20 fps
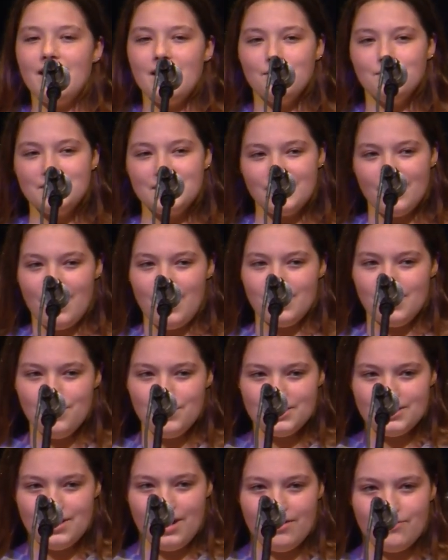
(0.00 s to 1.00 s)
I'm Tiana. I'm
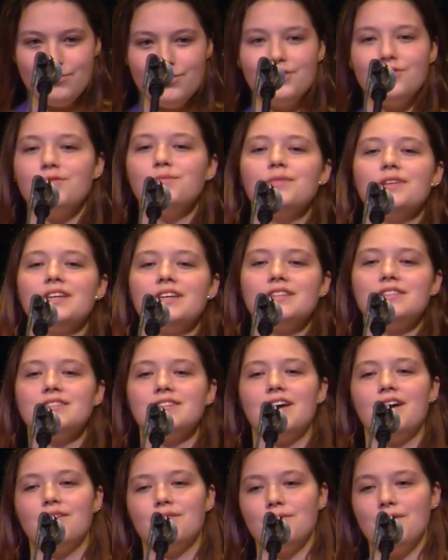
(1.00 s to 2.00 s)
a sophomore from Lincoln
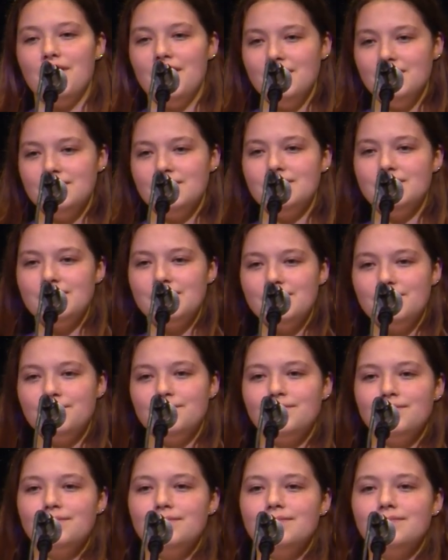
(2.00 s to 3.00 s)
Southwest.
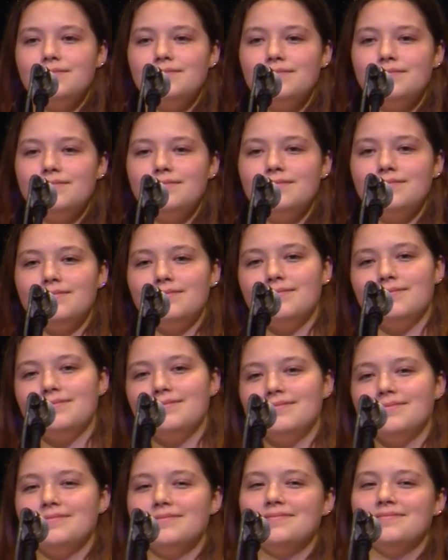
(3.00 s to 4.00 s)
Stop,
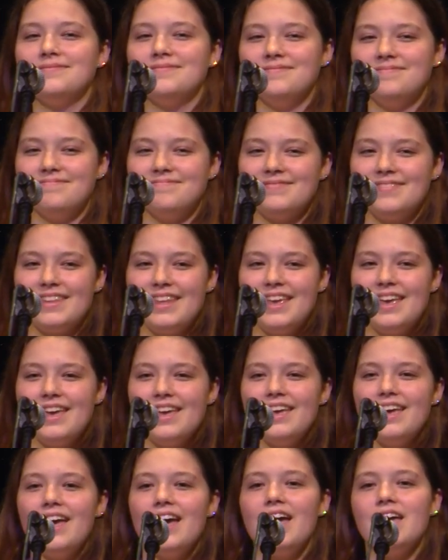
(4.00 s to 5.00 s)
now slam.
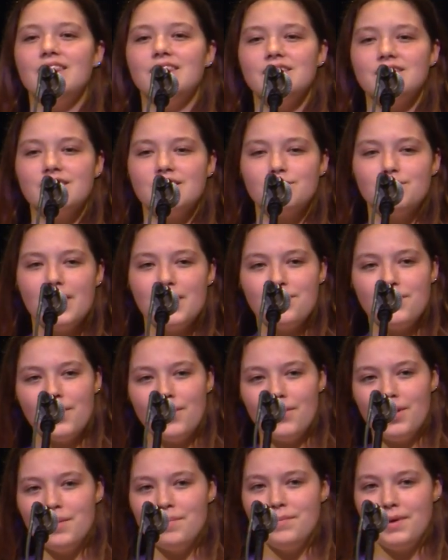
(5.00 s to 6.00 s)
And this is my
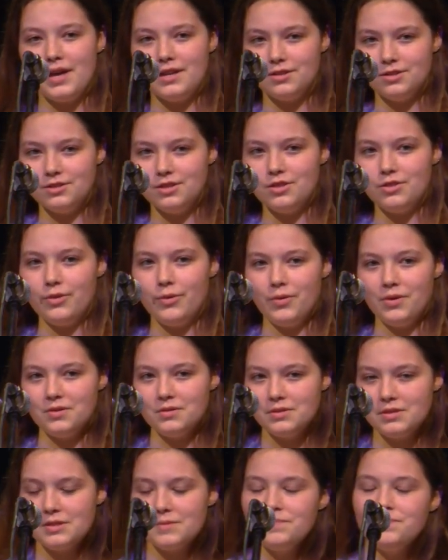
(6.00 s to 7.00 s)
poem, Petals and
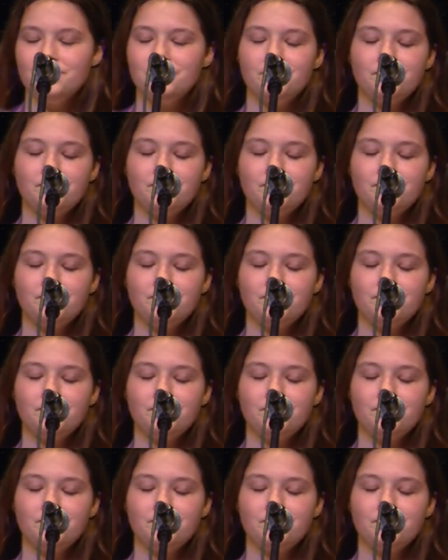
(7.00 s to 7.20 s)
Thorns.